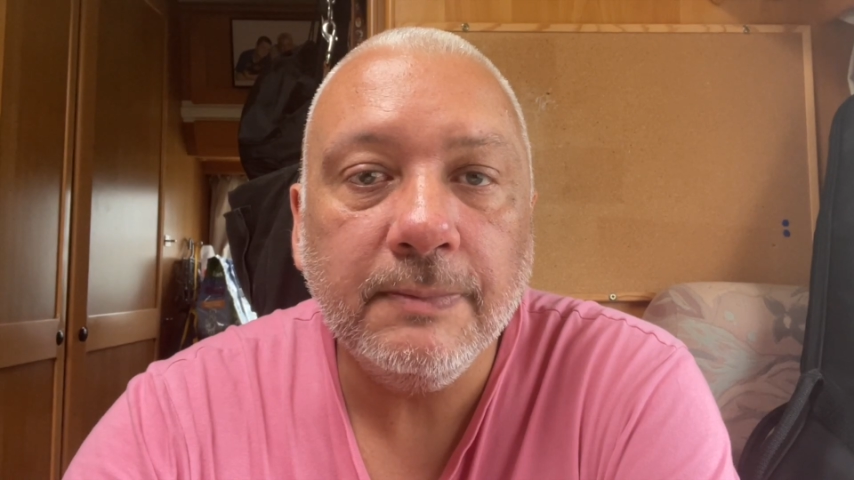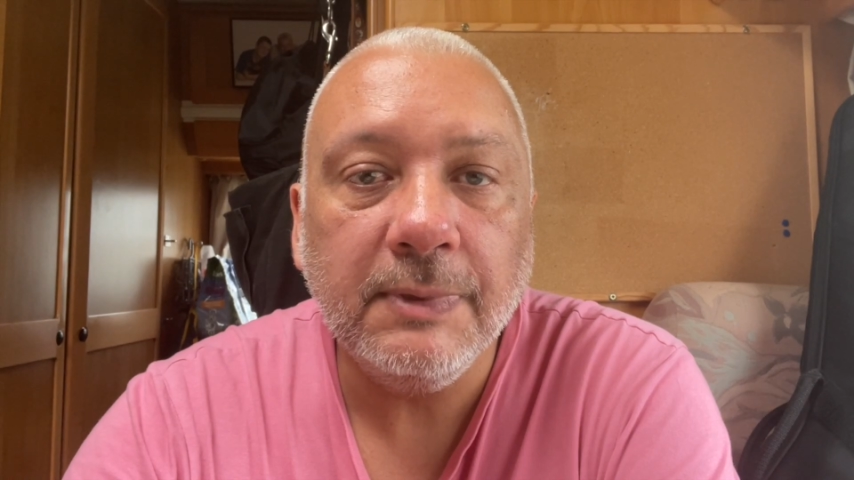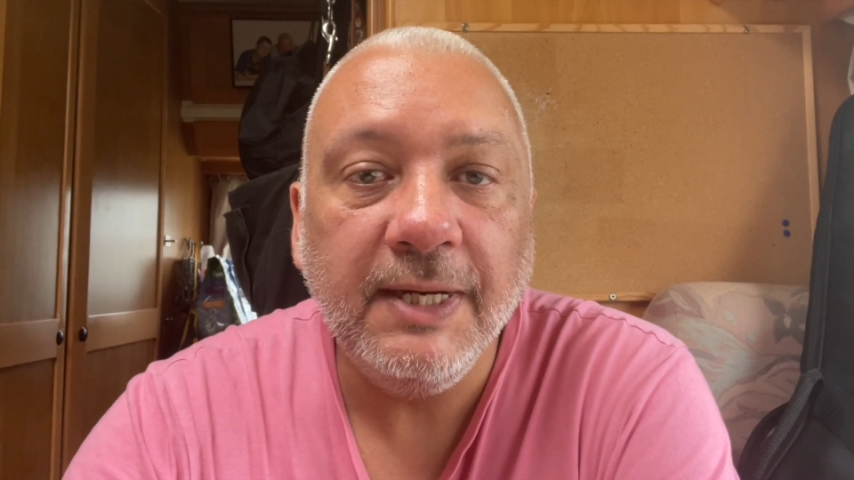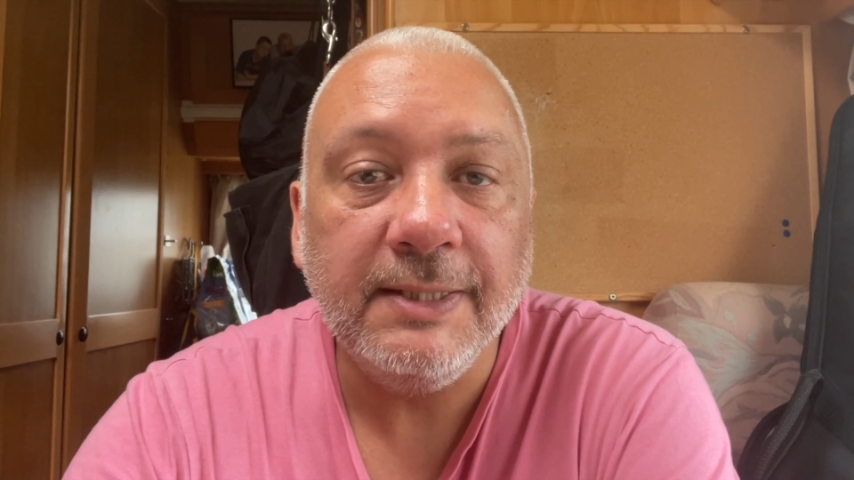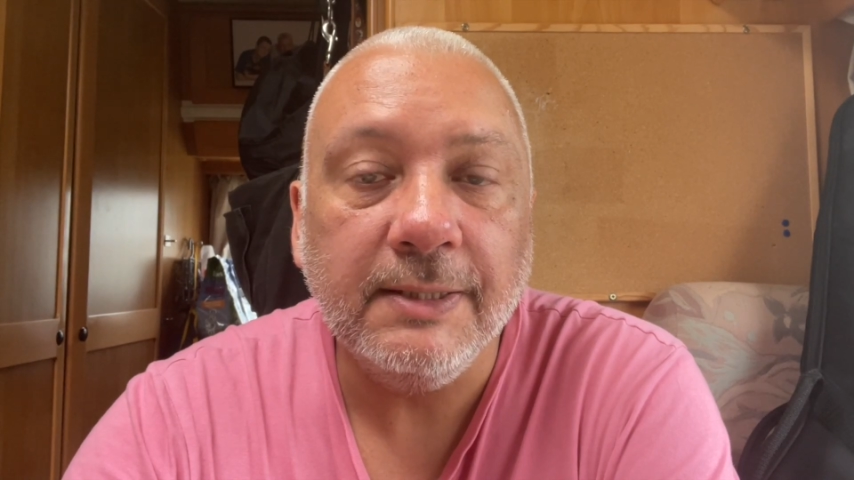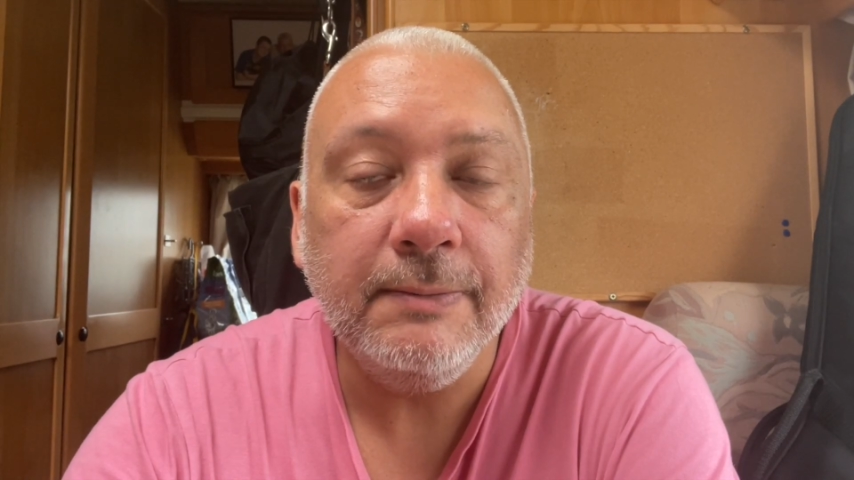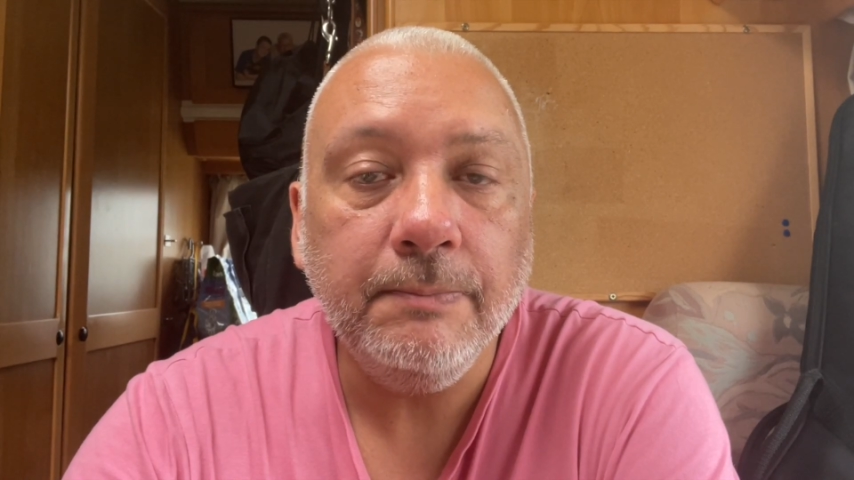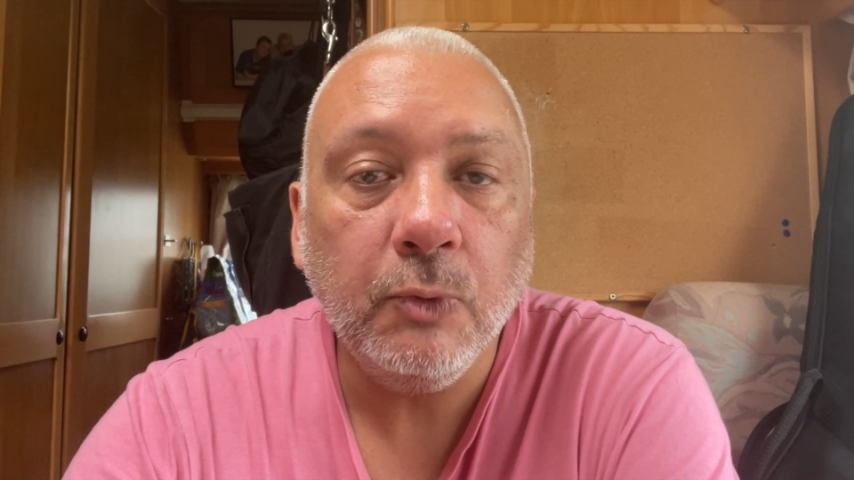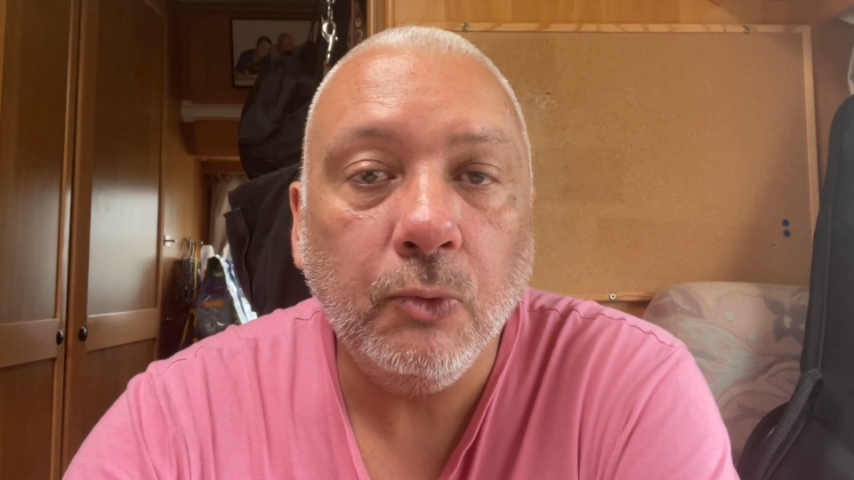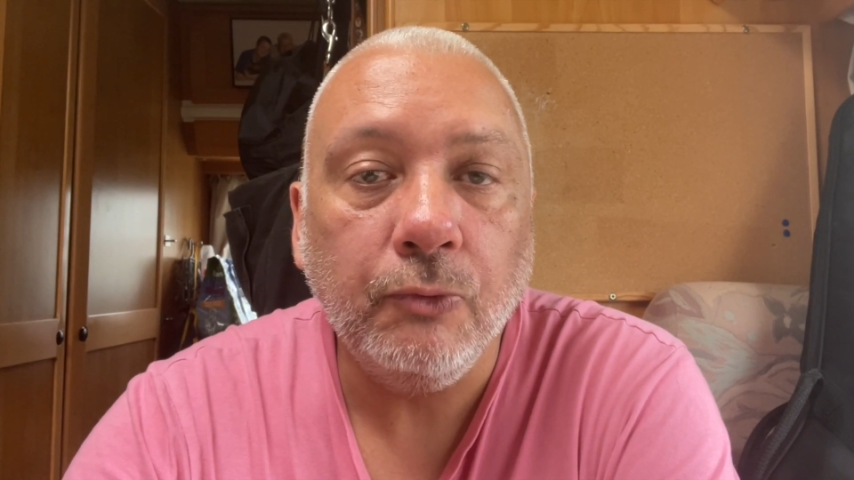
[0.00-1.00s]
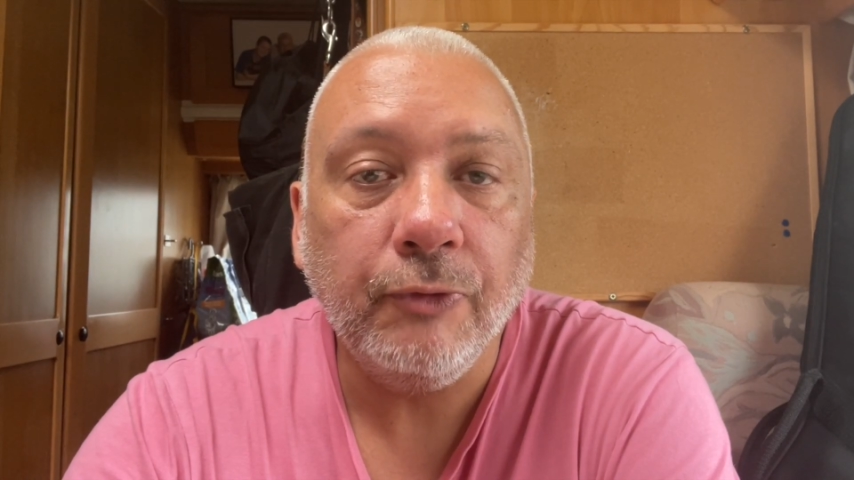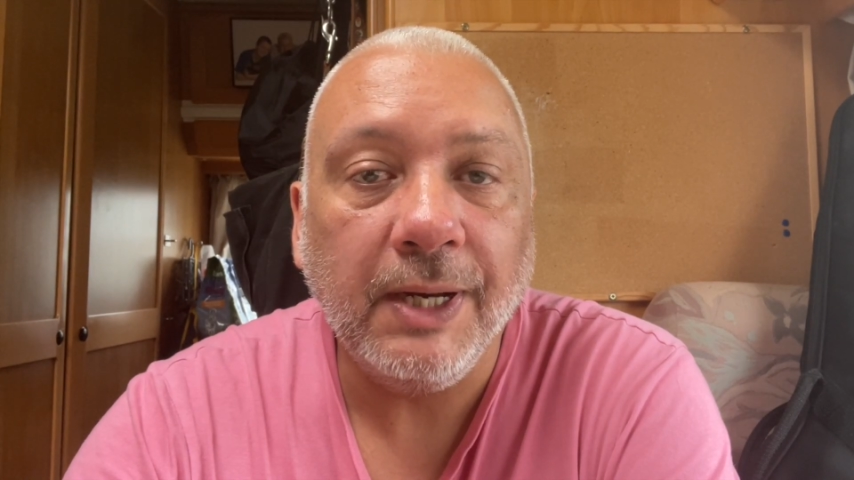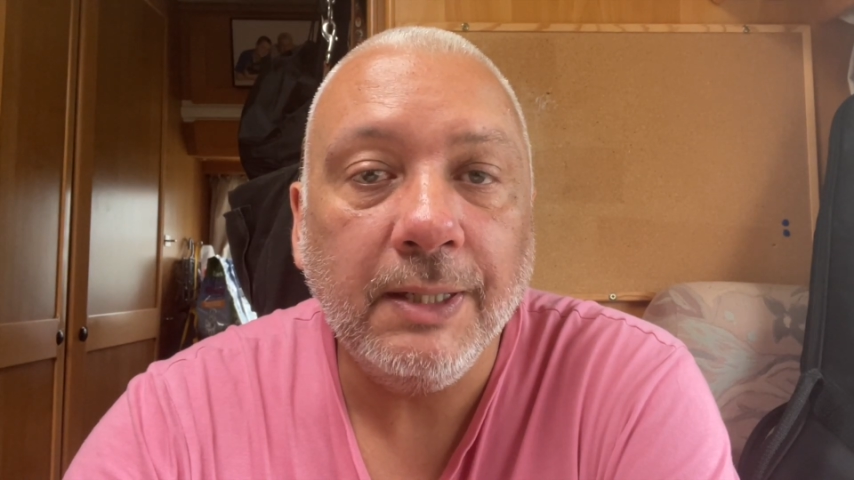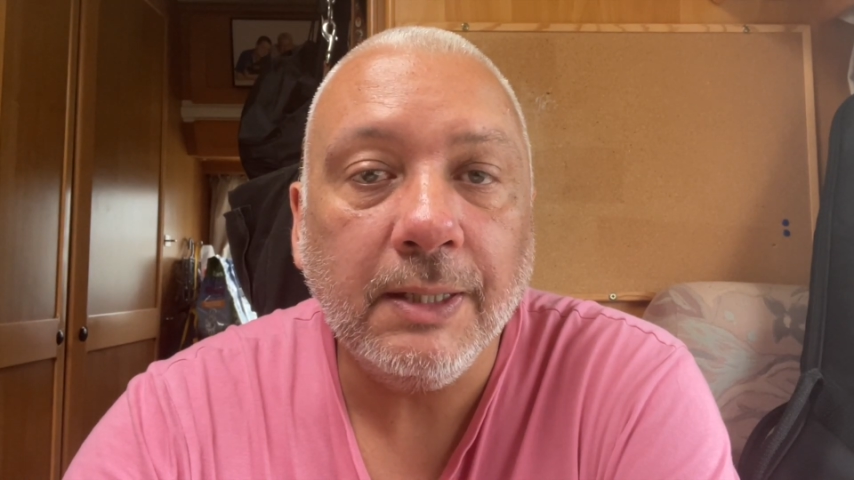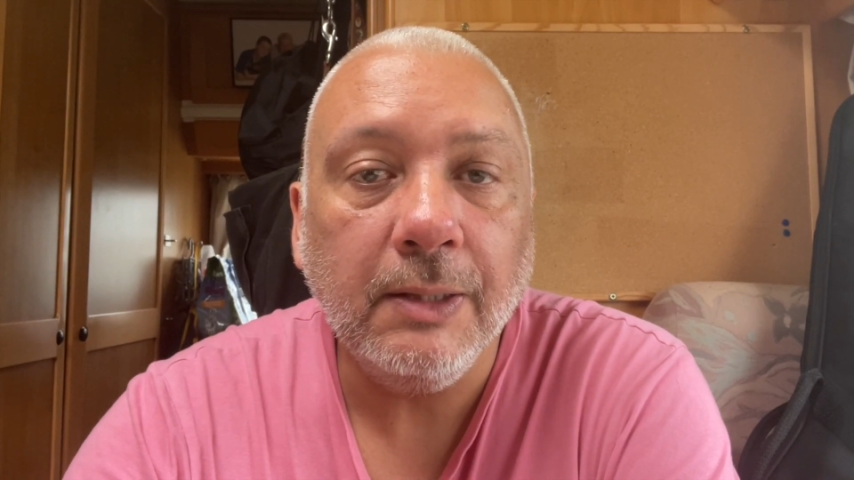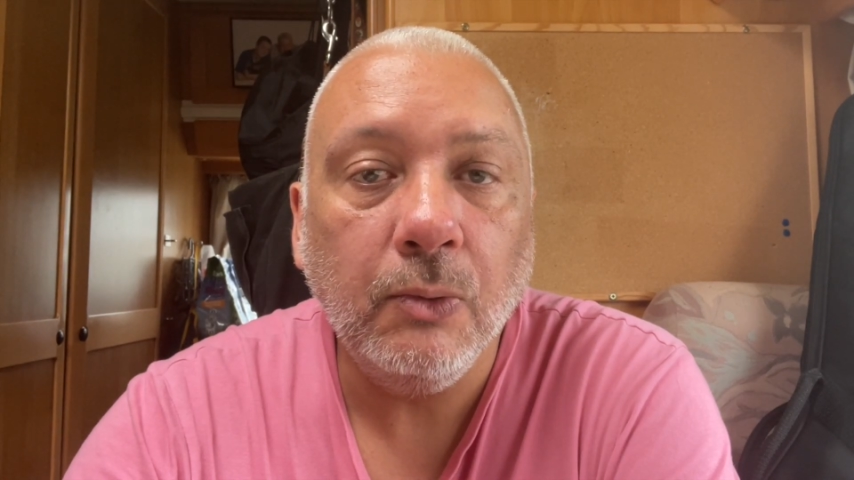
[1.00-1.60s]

eaten or drank